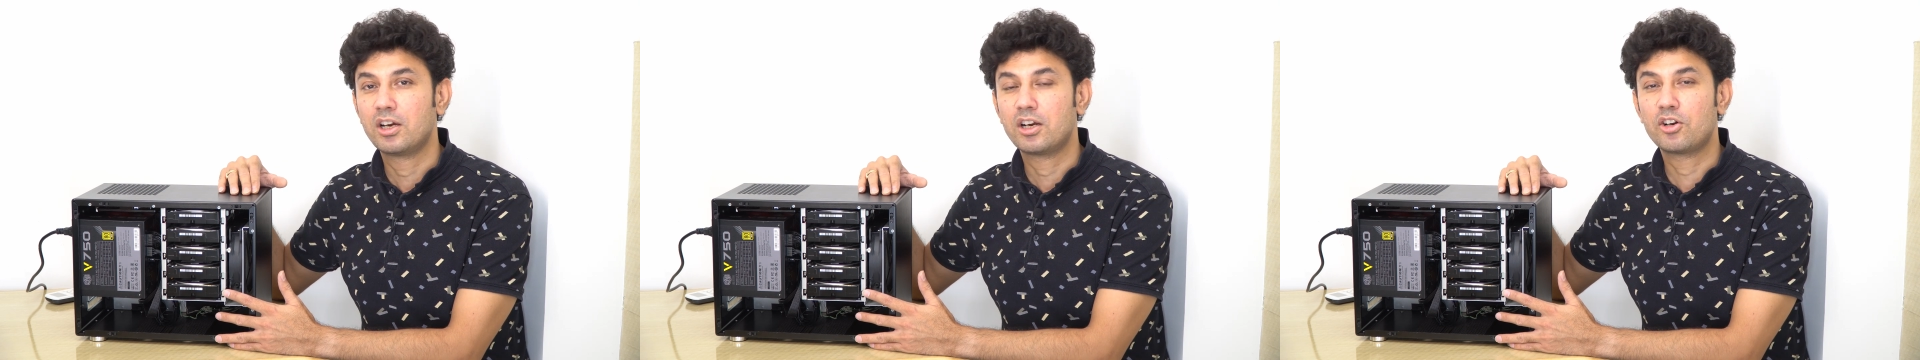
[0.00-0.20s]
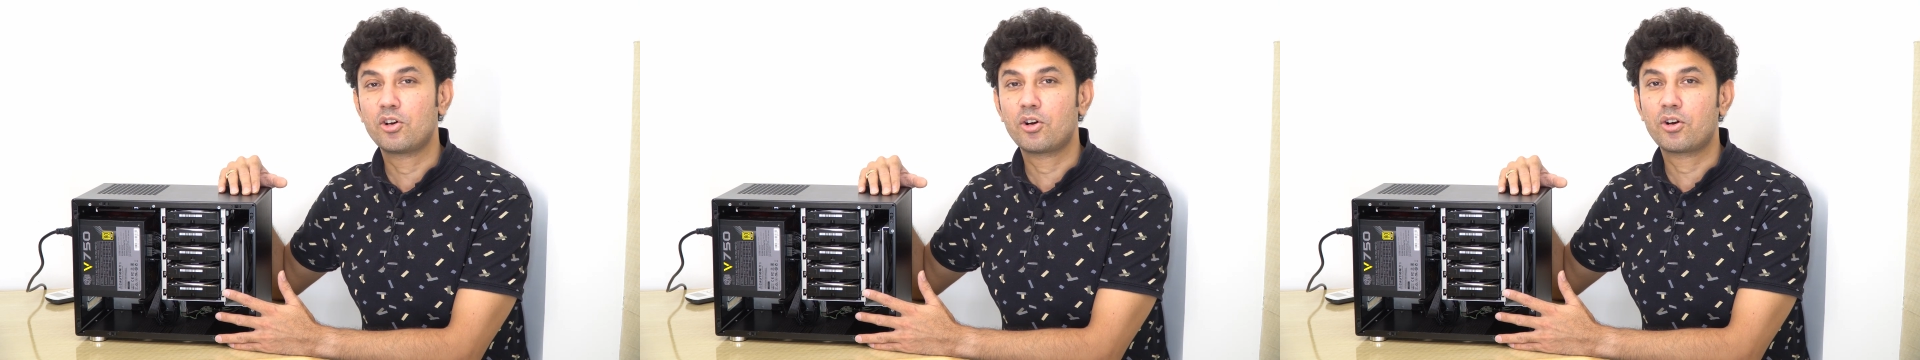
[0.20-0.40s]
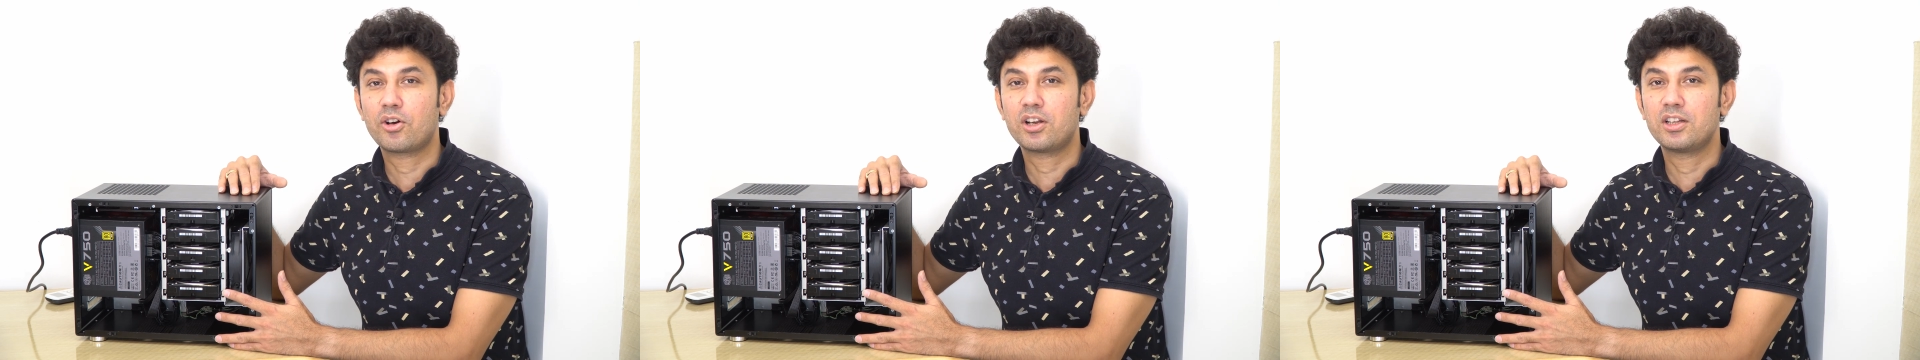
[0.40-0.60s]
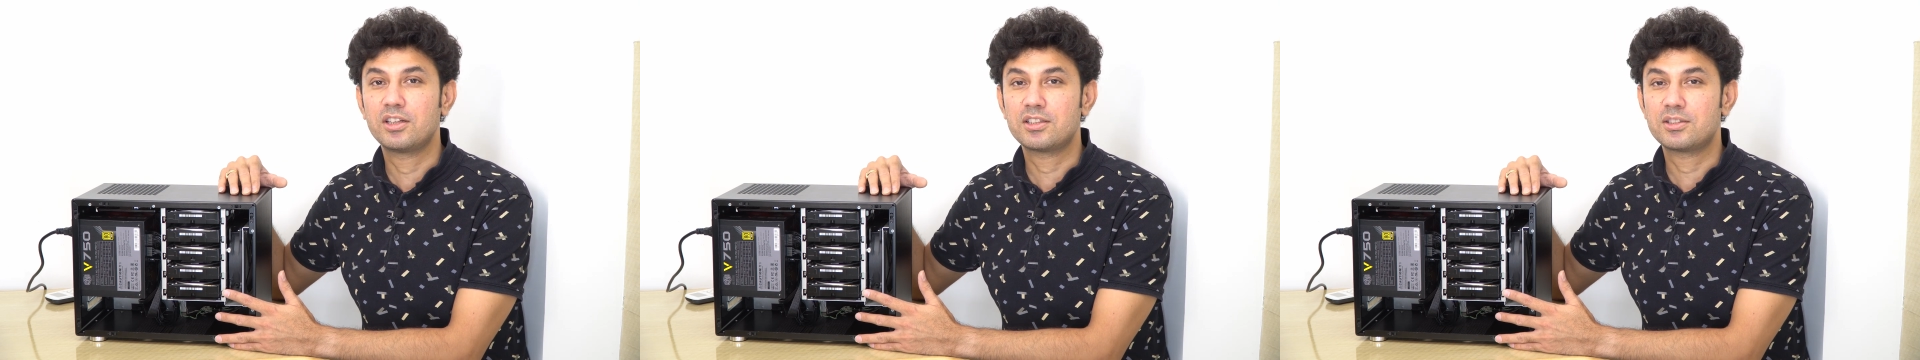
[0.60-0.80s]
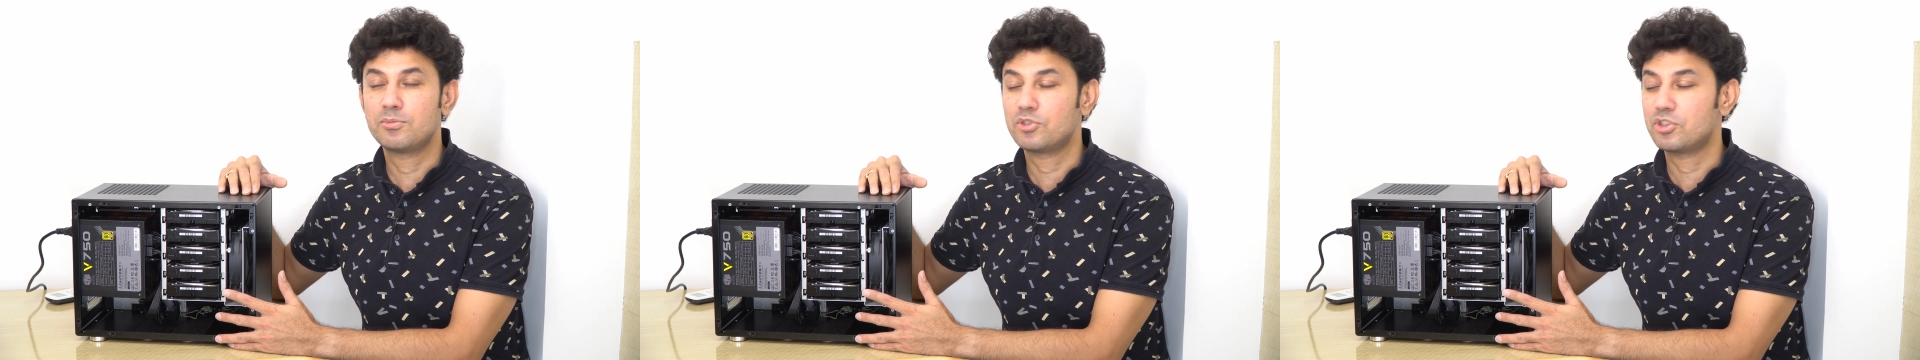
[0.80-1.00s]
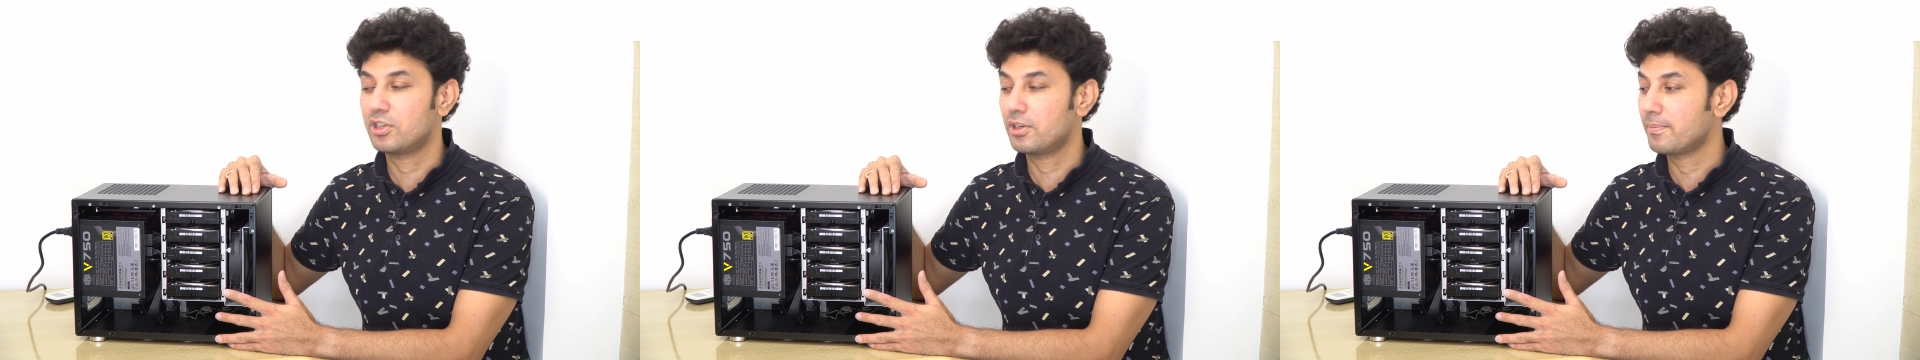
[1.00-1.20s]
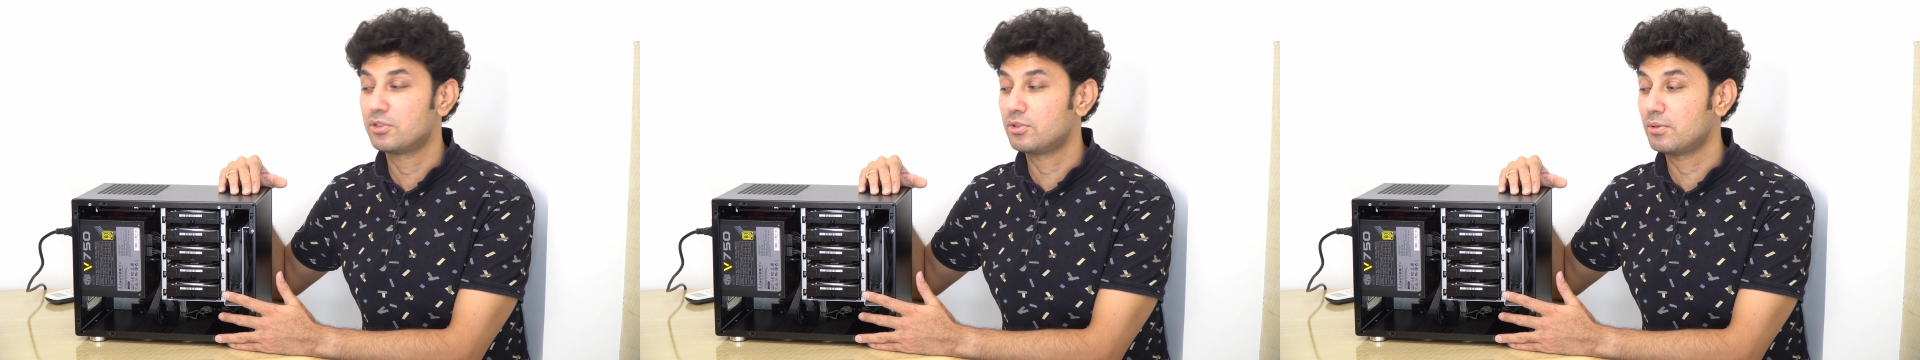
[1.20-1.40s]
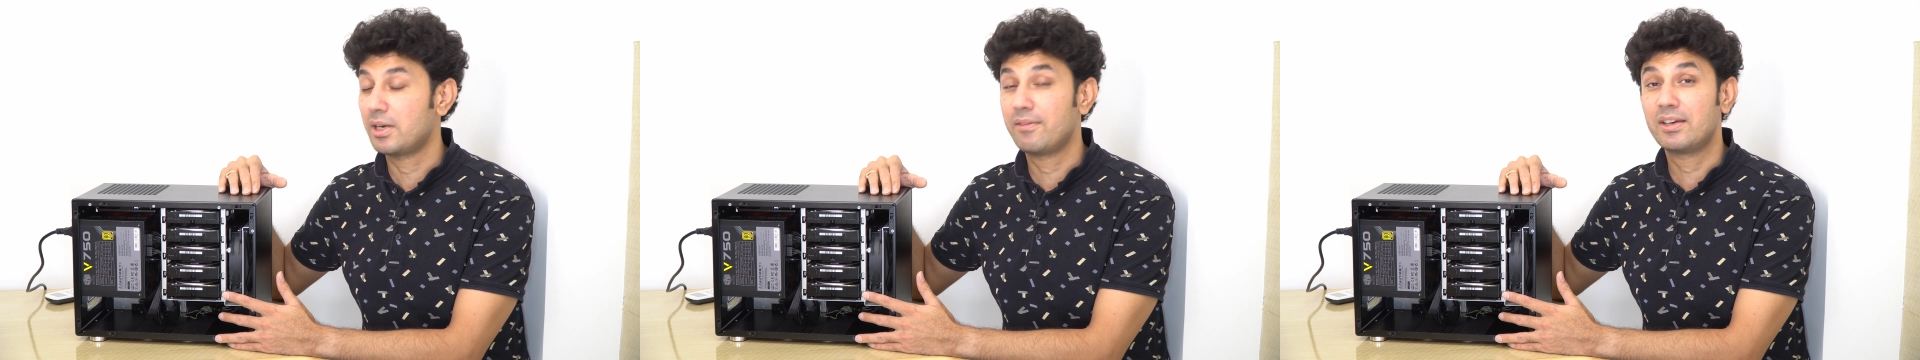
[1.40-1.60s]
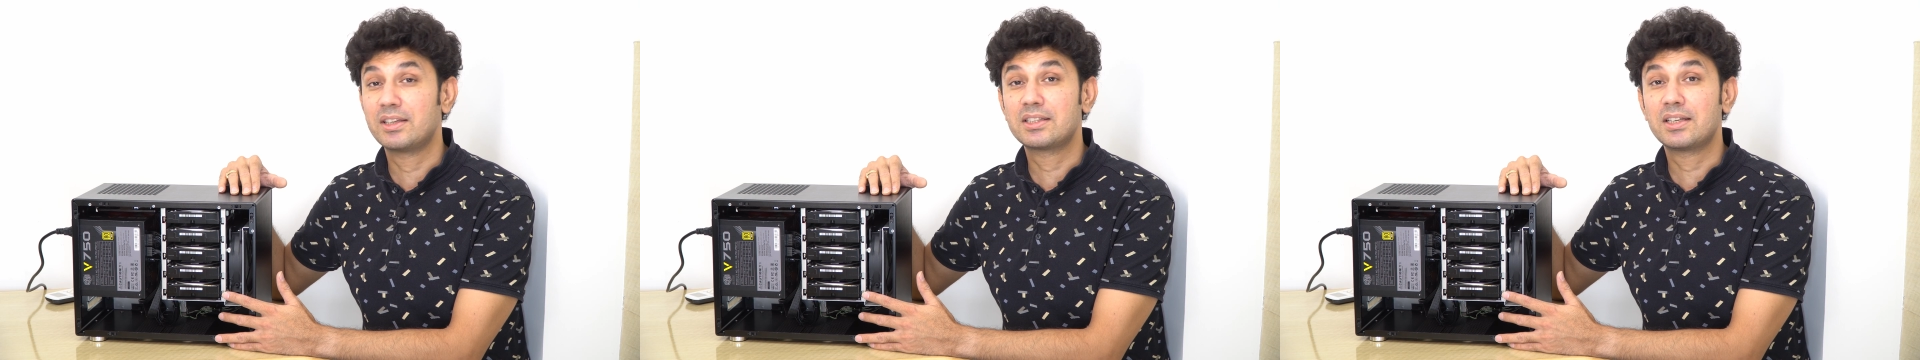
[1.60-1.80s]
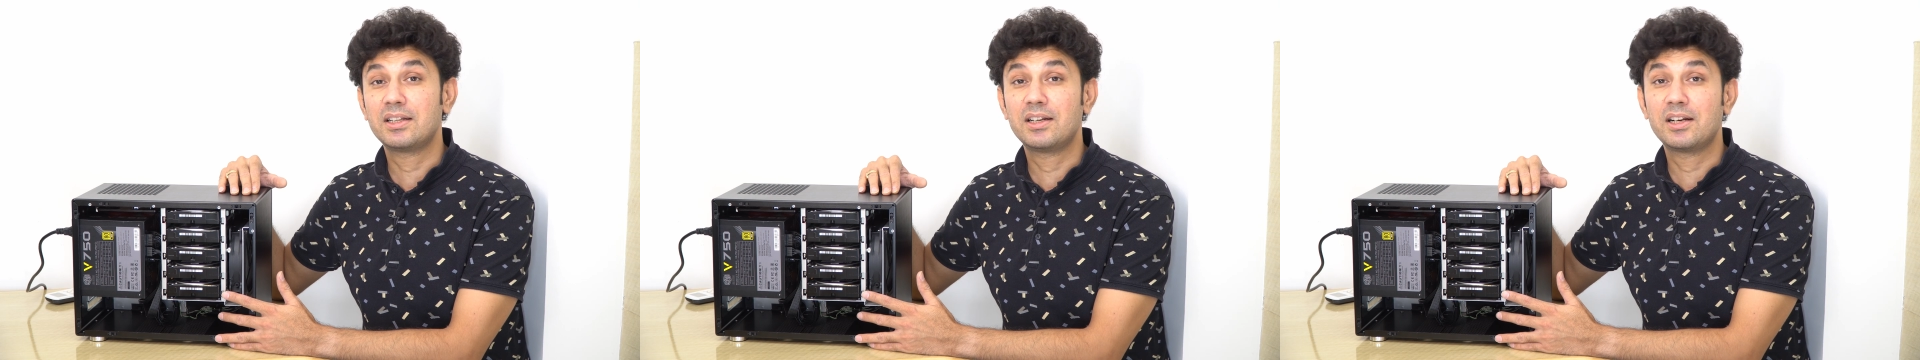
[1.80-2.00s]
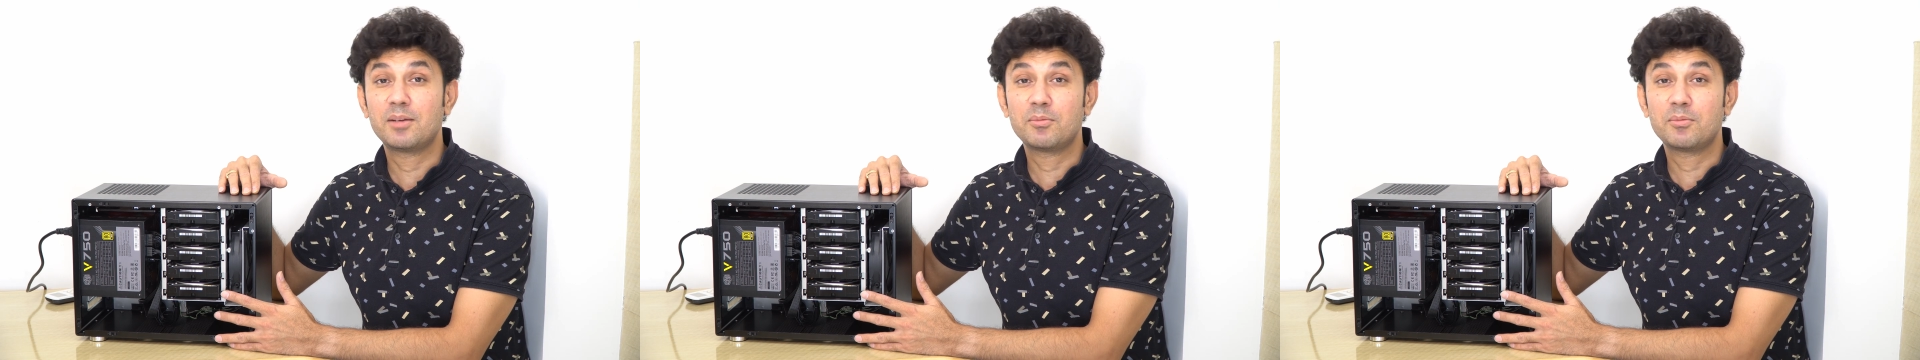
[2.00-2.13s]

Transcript: Docker in this machine. So having said that,